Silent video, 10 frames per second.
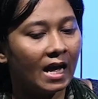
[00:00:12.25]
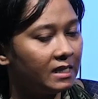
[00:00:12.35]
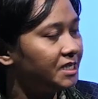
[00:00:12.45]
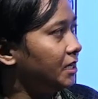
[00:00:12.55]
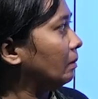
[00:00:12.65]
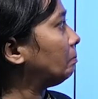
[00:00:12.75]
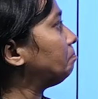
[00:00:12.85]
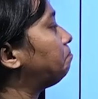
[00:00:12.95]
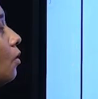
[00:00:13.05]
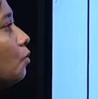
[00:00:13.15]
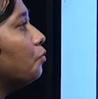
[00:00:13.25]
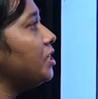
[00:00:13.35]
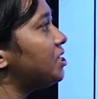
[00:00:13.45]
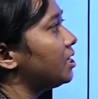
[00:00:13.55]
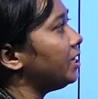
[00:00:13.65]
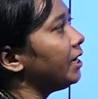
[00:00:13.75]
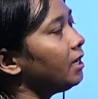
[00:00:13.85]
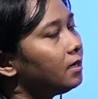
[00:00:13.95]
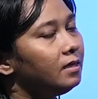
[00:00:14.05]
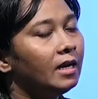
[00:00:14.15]
algae. We studied
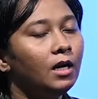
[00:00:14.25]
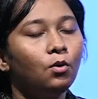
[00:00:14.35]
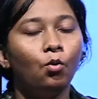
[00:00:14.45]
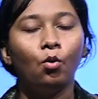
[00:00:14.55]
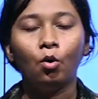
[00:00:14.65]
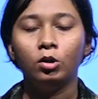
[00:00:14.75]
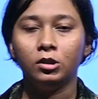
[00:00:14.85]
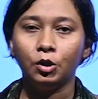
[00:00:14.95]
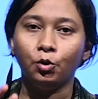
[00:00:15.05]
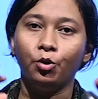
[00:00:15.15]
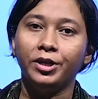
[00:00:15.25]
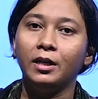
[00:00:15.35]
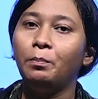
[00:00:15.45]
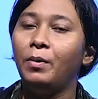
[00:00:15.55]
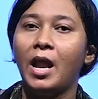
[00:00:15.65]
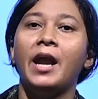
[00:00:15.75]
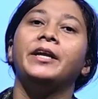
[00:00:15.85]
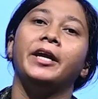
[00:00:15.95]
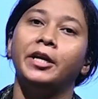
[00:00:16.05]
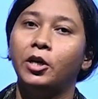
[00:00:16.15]
that the total
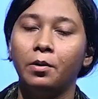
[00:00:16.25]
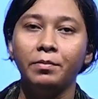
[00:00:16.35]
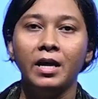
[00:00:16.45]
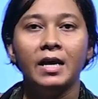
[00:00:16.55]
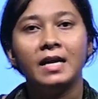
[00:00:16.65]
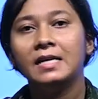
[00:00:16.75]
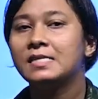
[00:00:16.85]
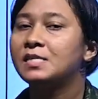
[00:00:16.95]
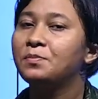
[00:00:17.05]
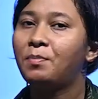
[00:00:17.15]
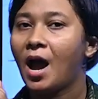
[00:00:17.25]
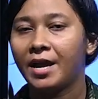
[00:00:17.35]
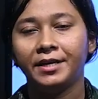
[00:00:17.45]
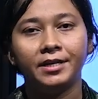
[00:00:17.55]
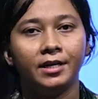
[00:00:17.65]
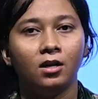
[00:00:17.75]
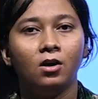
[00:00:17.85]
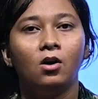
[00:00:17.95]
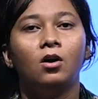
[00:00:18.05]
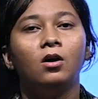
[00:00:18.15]
plant kingdom is divided,
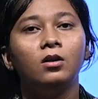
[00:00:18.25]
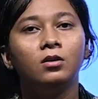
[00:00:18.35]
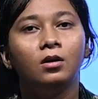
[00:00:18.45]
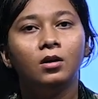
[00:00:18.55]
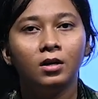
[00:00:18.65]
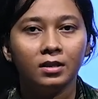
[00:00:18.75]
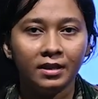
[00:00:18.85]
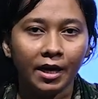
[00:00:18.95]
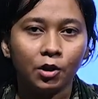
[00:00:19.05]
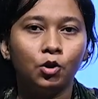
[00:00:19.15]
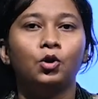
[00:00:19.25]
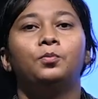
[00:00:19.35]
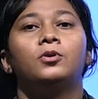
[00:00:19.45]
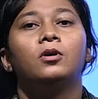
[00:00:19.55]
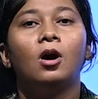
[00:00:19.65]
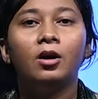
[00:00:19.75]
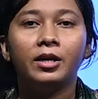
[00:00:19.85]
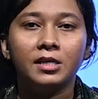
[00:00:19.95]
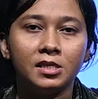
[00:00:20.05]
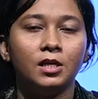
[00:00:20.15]
or they are grouped or
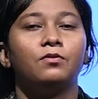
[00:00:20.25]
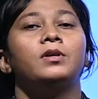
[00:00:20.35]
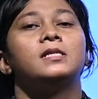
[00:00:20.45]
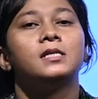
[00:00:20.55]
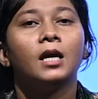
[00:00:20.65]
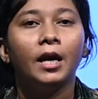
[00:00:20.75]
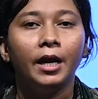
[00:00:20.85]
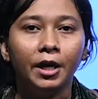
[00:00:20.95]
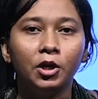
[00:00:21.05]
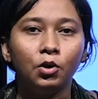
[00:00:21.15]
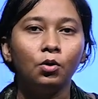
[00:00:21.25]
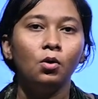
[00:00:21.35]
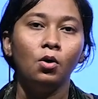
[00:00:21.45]
distinguished into